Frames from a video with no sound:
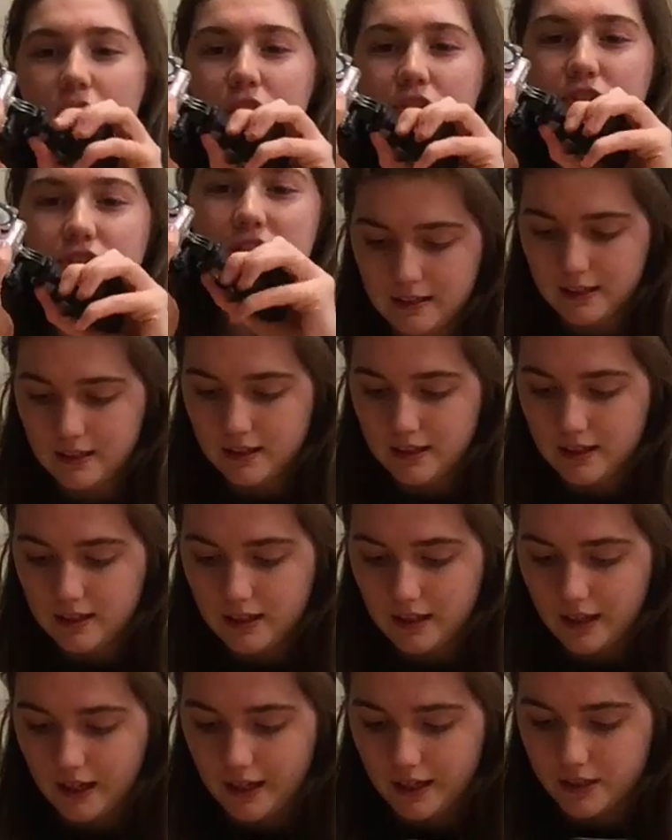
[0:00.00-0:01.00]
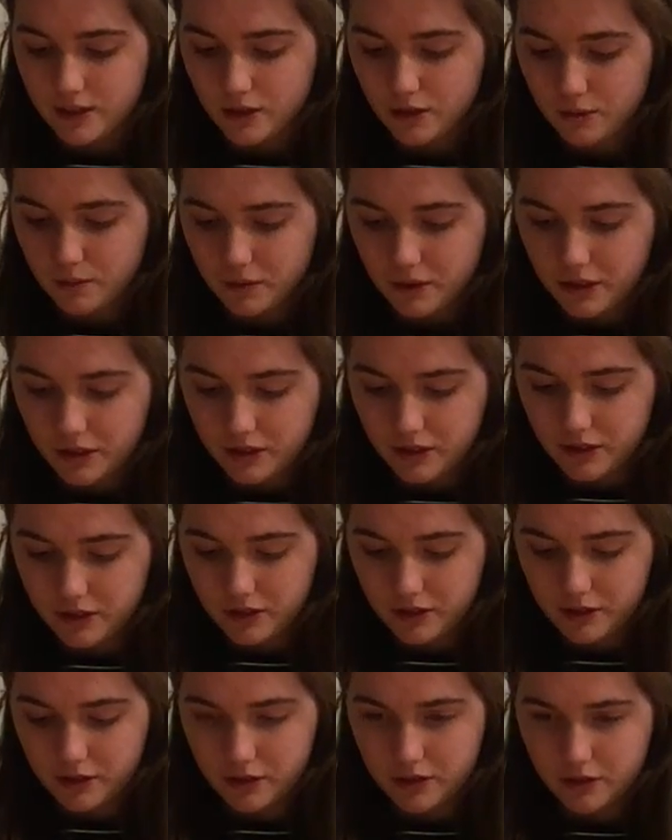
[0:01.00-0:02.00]
So I don't want
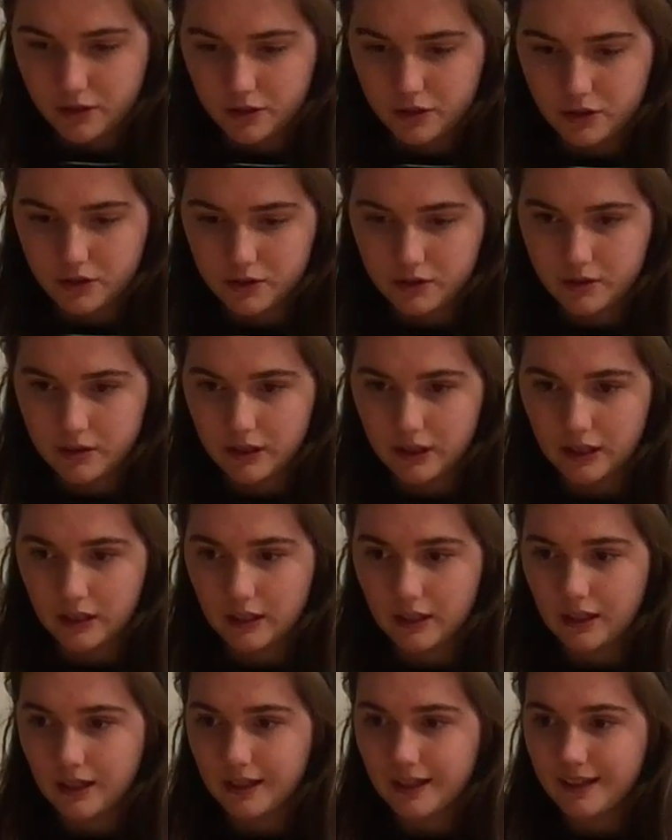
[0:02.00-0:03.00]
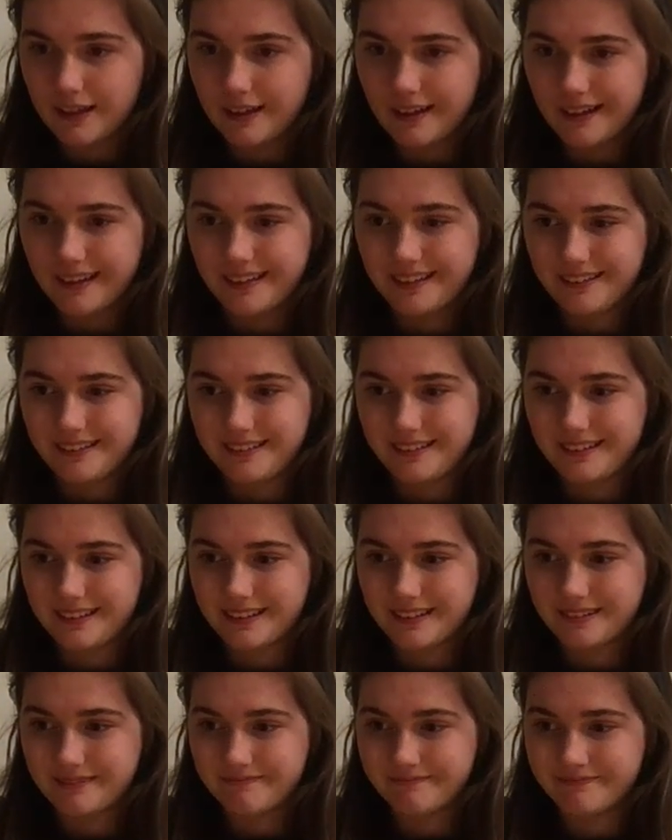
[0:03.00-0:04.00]
to do
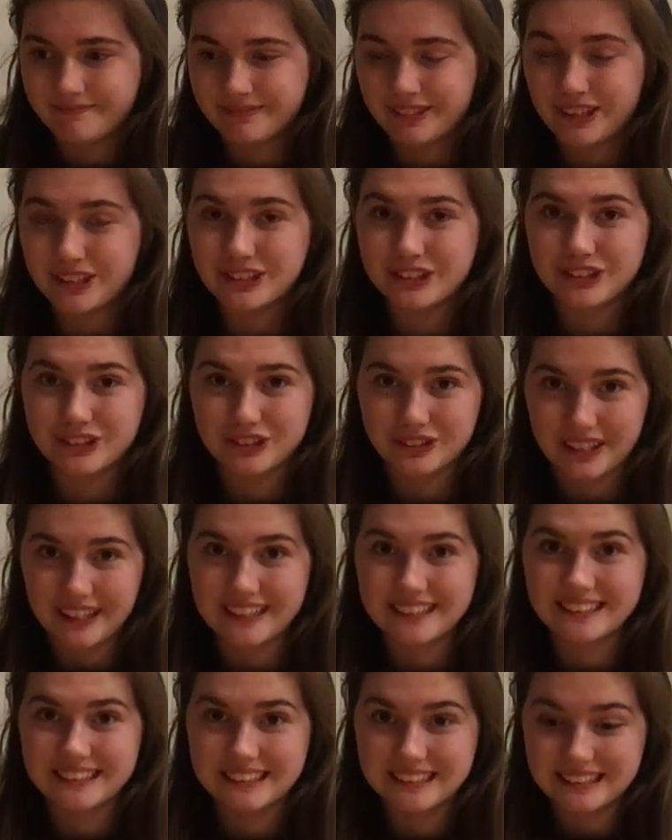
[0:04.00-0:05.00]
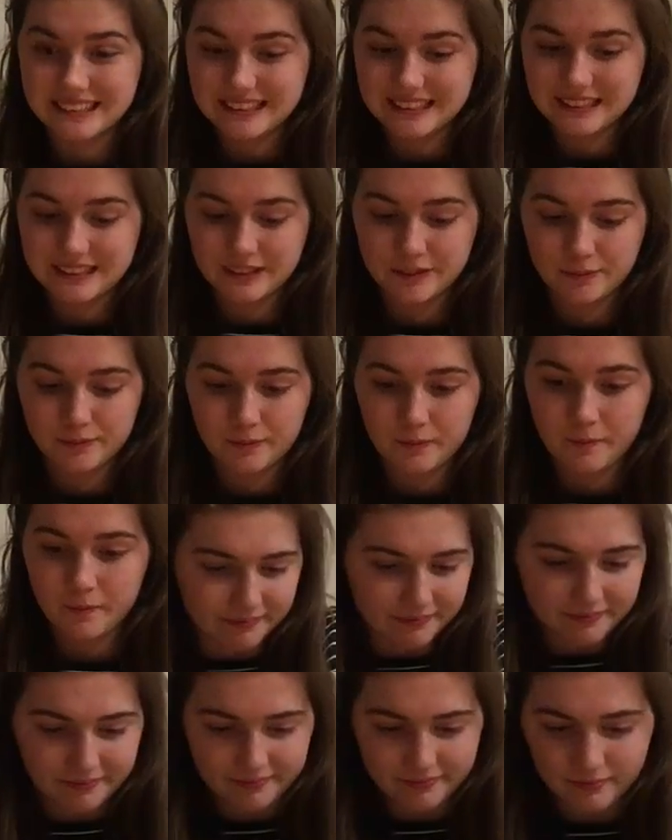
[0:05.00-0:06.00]
anything drastic.
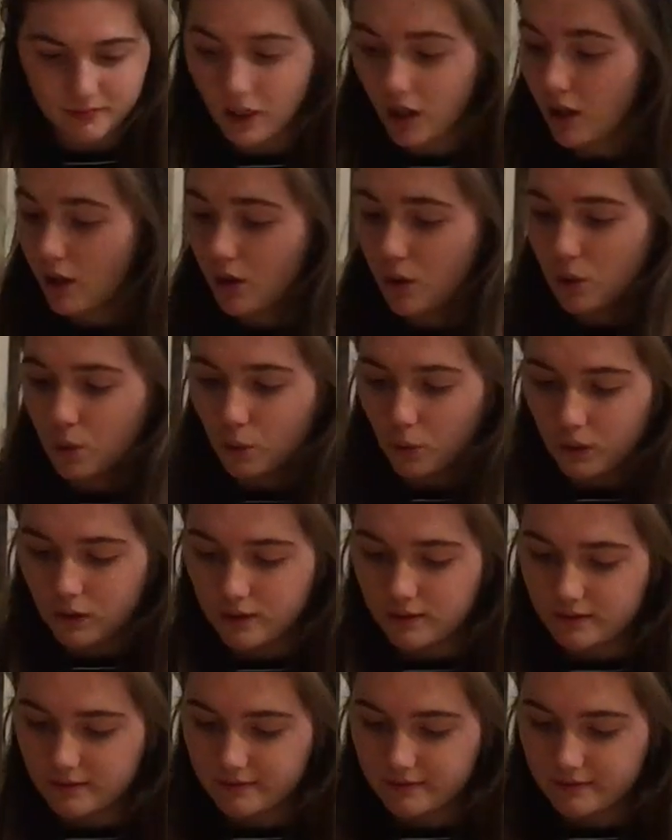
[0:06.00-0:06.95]
Oh!